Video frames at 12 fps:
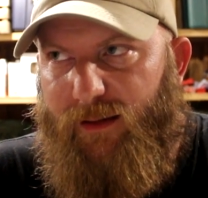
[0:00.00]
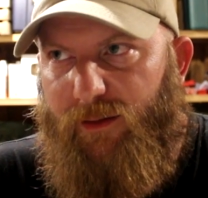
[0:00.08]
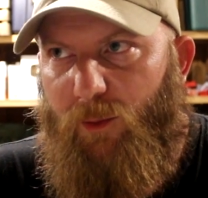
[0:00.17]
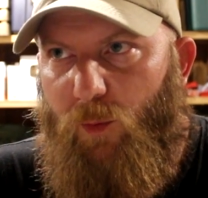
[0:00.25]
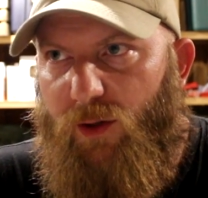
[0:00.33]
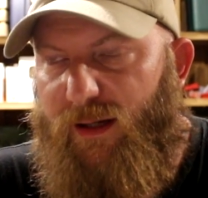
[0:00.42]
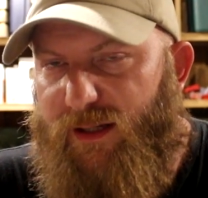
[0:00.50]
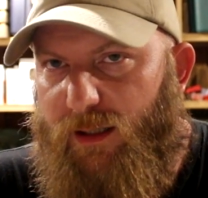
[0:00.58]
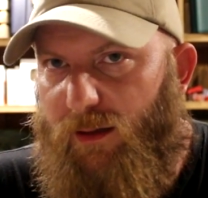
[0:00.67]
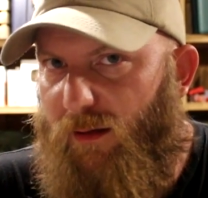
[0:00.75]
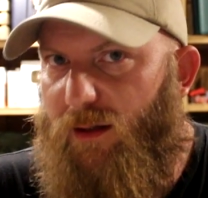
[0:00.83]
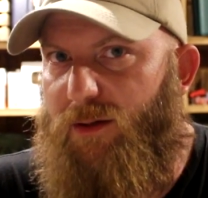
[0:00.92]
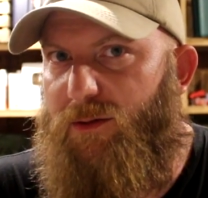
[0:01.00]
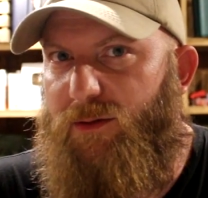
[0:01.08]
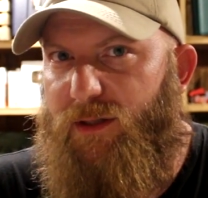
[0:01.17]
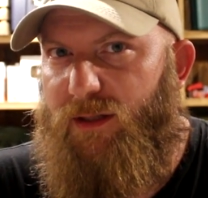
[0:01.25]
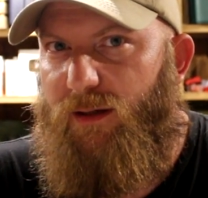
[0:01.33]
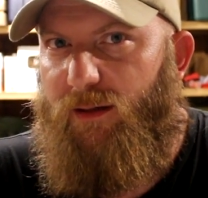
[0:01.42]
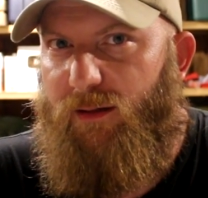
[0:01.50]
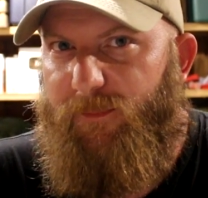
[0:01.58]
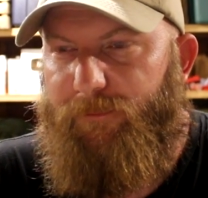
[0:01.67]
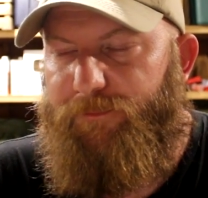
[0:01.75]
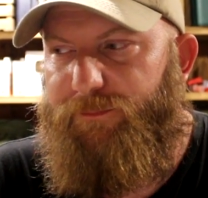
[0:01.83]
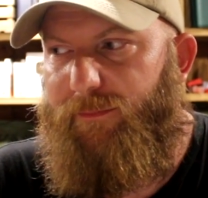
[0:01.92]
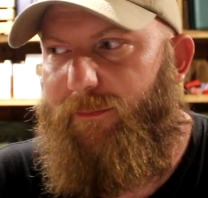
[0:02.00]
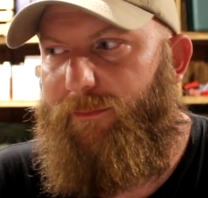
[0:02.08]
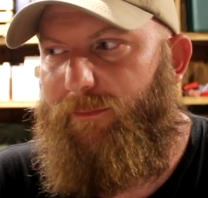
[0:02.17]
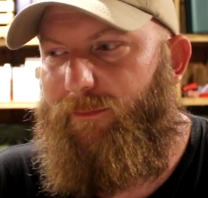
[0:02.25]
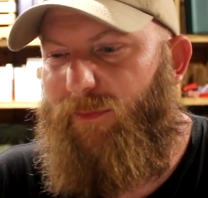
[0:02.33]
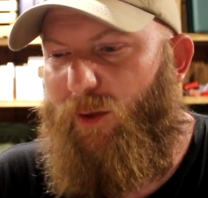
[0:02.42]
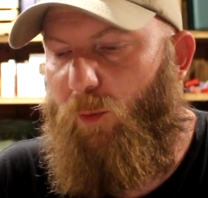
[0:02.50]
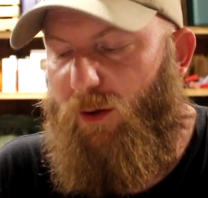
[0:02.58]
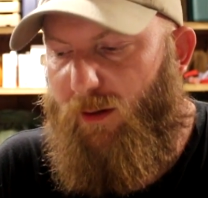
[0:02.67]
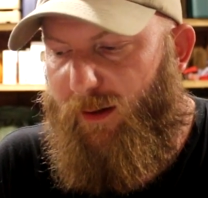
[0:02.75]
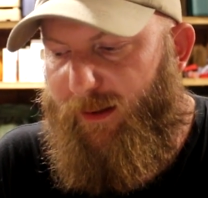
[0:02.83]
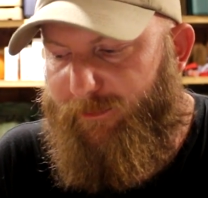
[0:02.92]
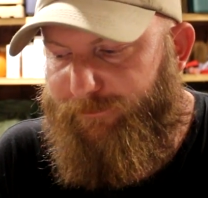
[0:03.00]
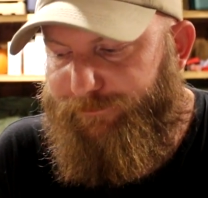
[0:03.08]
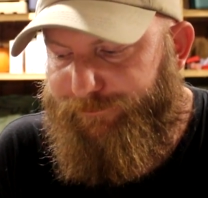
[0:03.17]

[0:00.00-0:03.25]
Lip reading: that they're worried he's going to lose. They're worried.